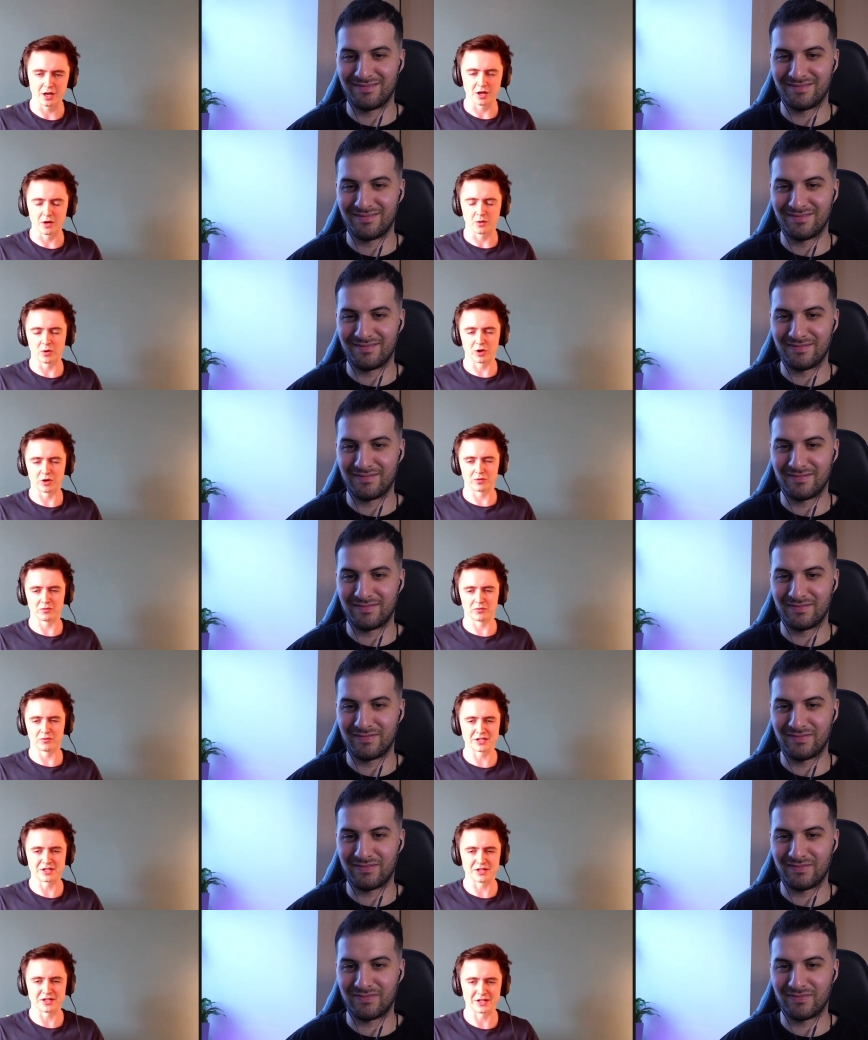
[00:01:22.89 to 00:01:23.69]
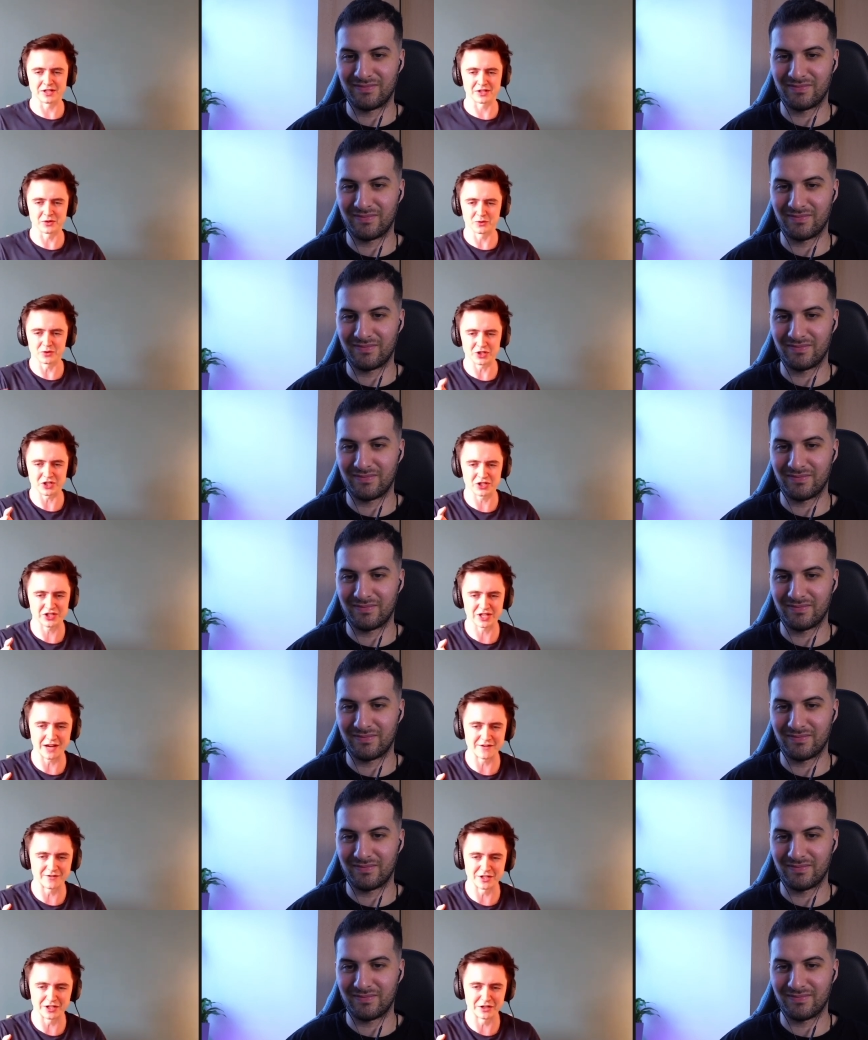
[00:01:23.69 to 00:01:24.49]
Speaker 1: What, isn't this all just
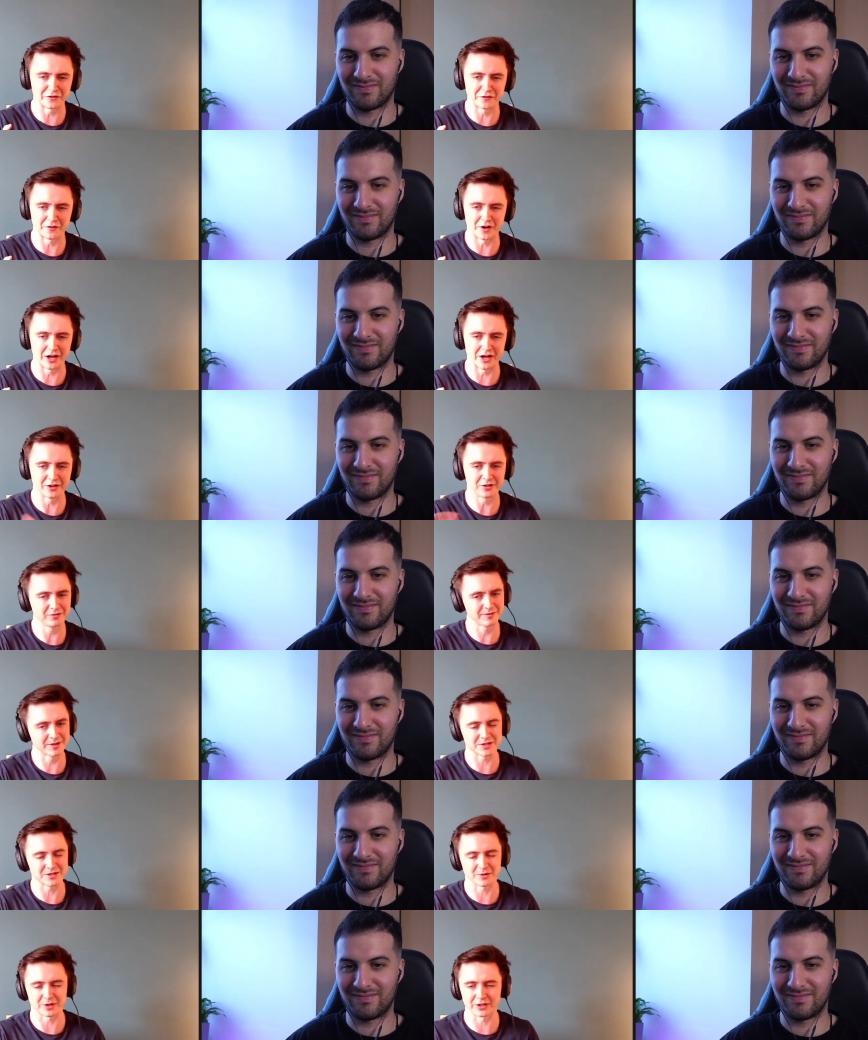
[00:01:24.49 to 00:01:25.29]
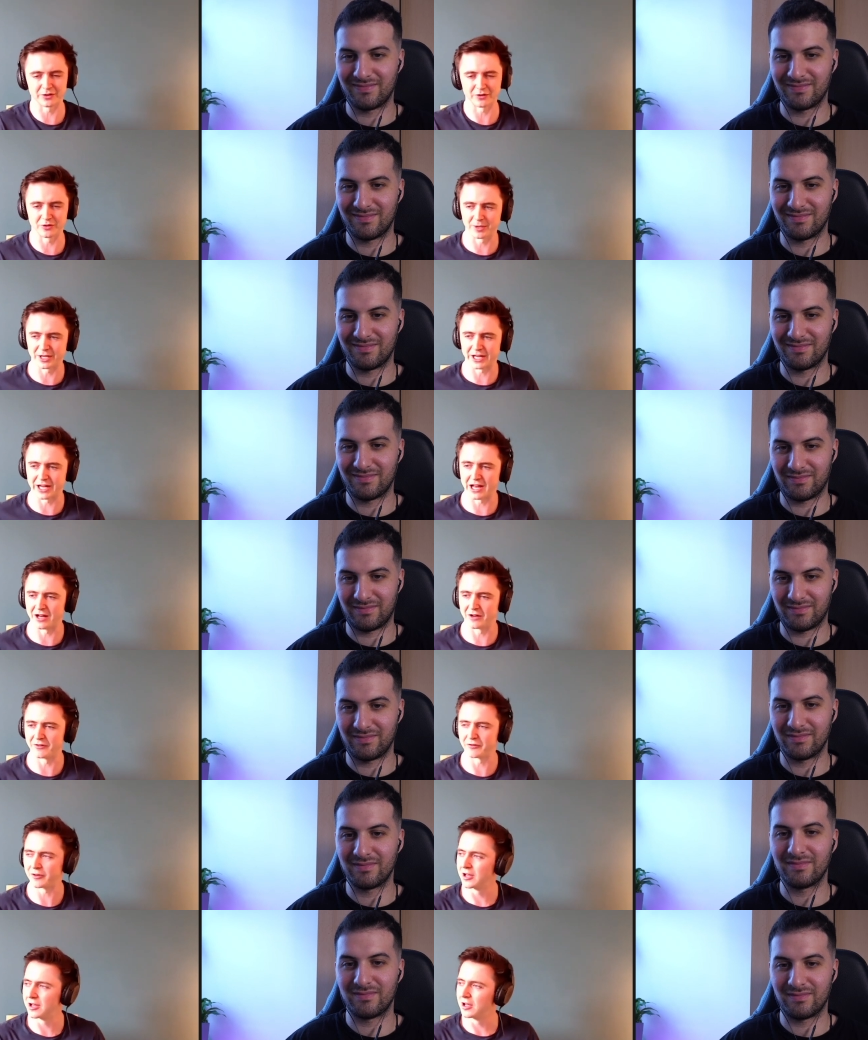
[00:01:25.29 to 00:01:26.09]
saved in a file? That's what I normally
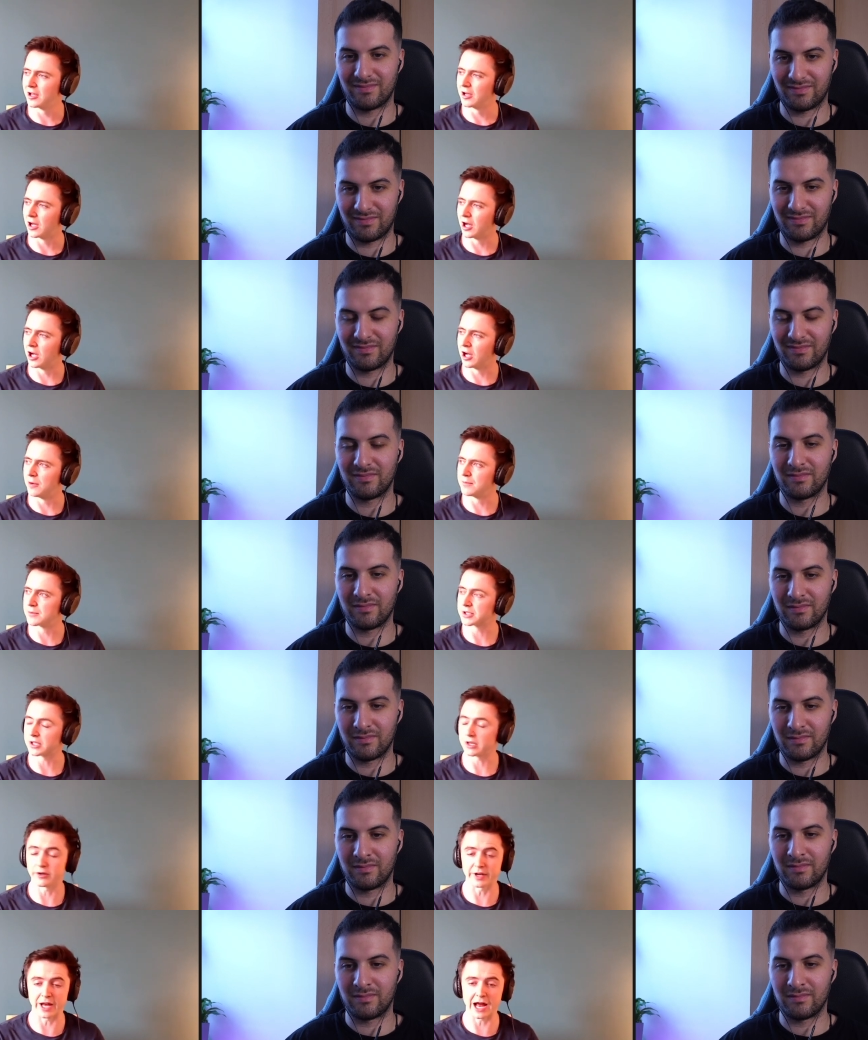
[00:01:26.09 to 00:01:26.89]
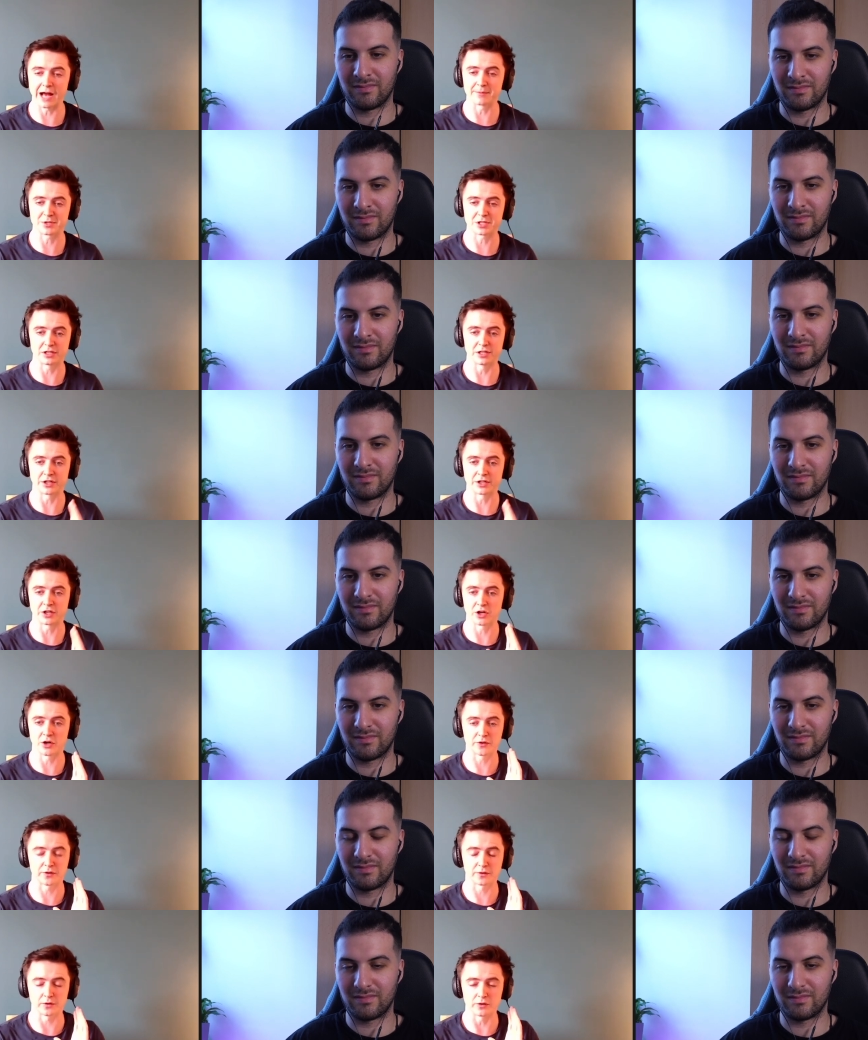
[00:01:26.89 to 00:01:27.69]
have. So I'd absolutely go
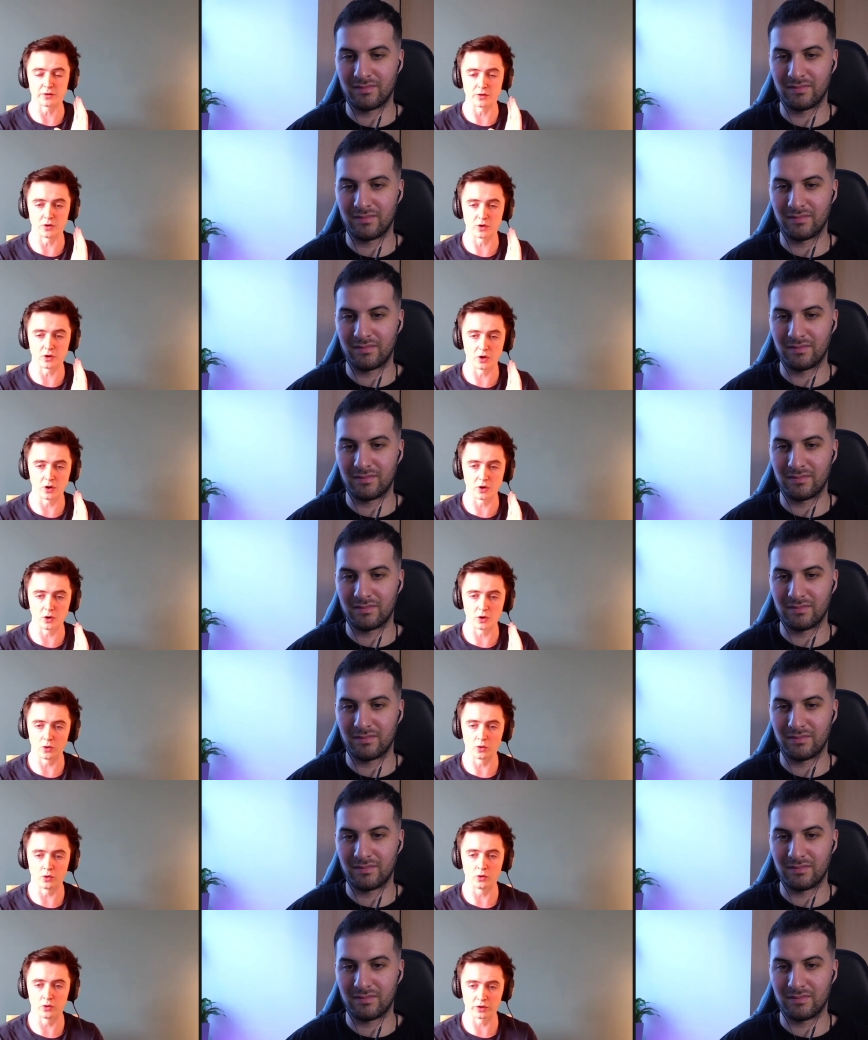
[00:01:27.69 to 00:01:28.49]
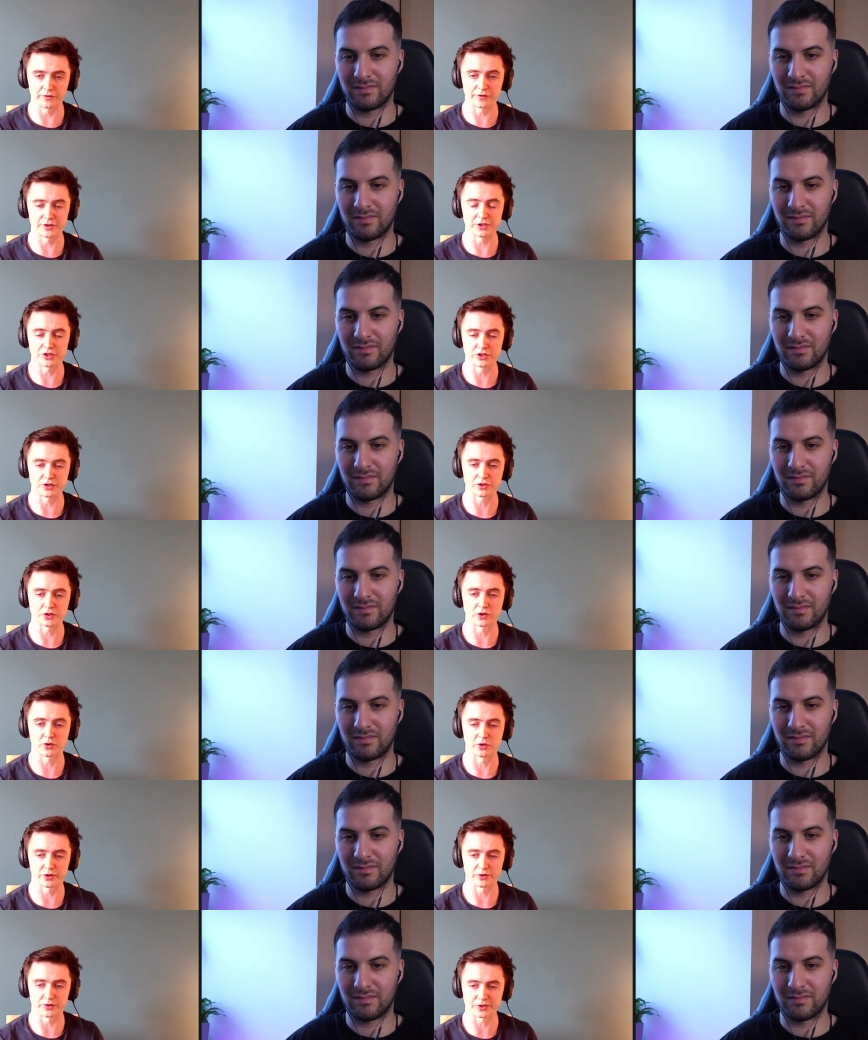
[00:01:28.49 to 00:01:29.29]
through all of the
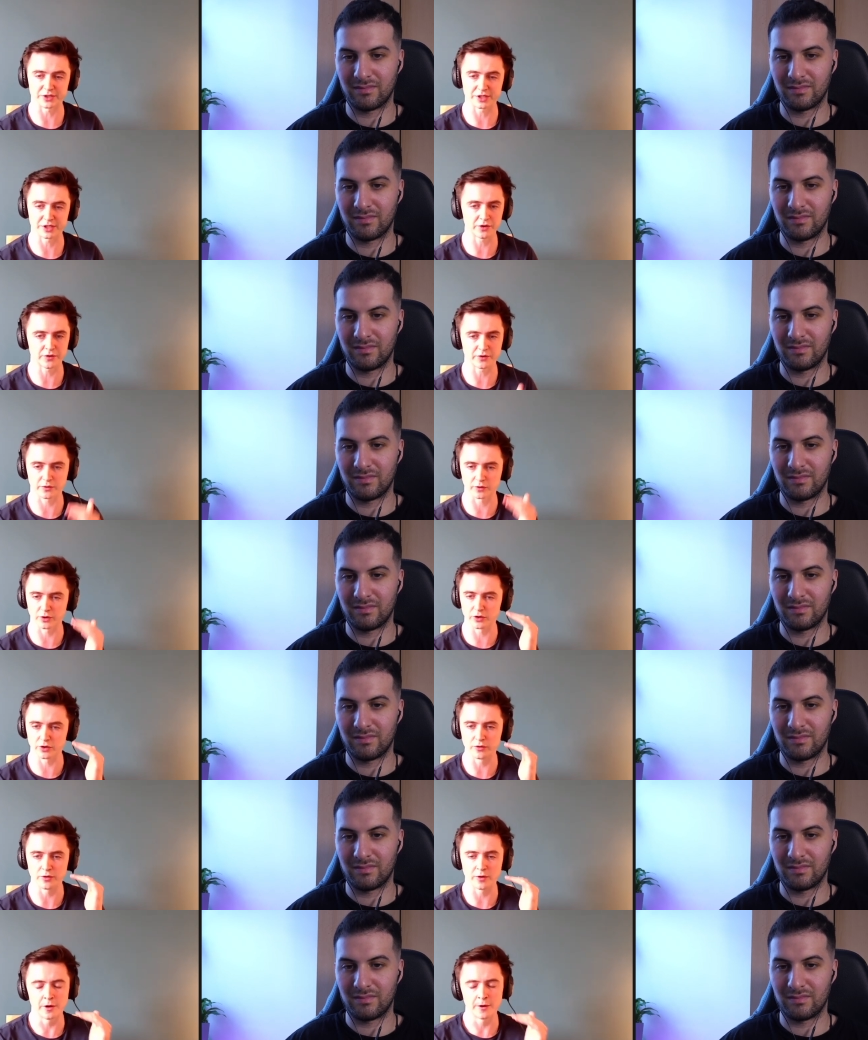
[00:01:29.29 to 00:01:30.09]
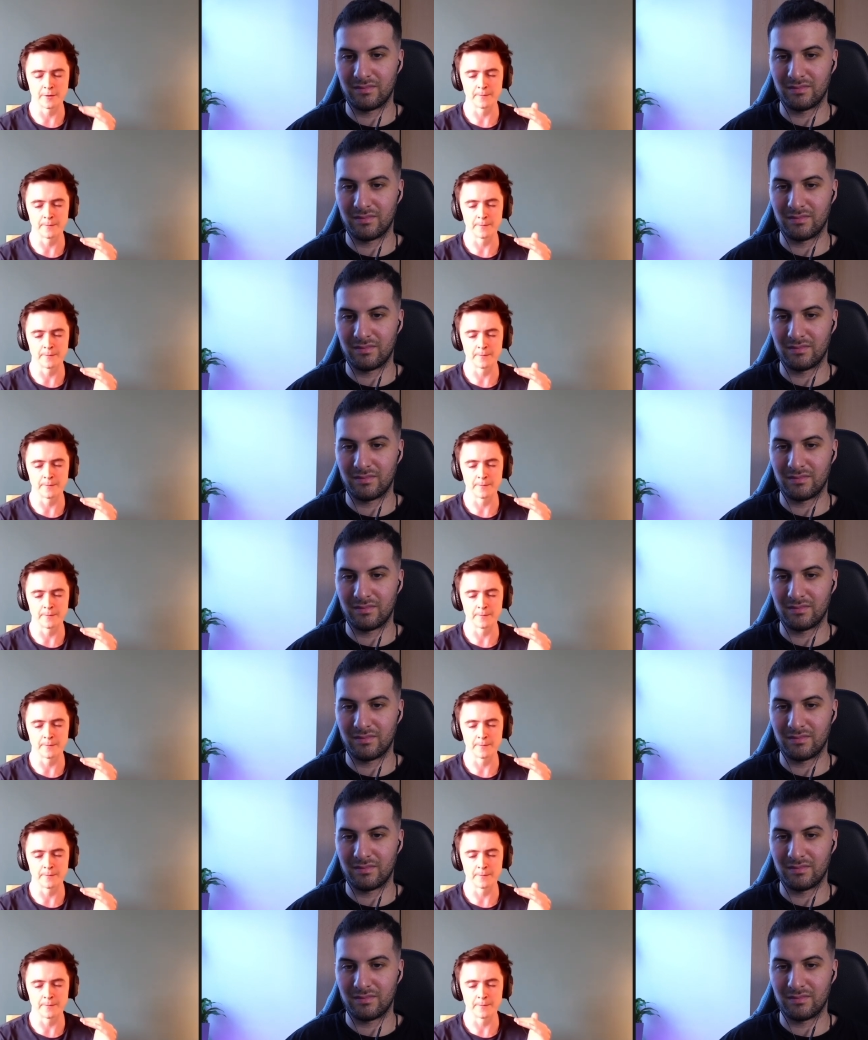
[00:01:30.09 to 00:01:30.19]
tutorials. Go through